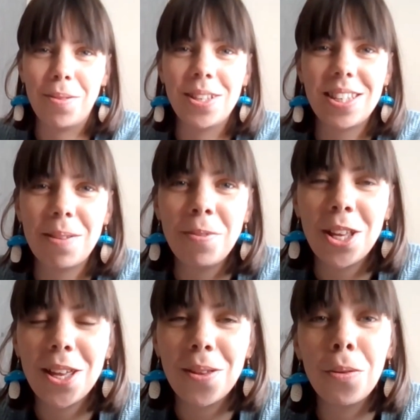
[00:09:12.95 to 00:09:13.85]
was someone
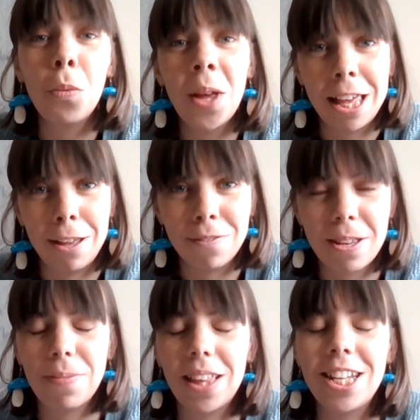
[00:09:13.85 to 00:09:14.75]
who
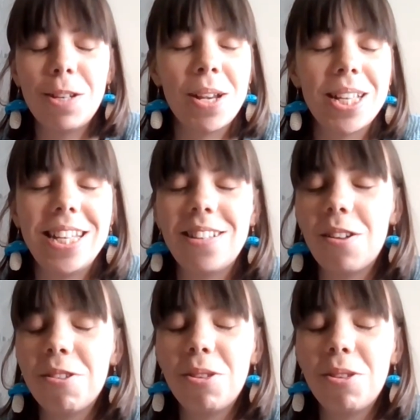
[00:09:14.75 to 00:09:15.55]
weaves and she makes these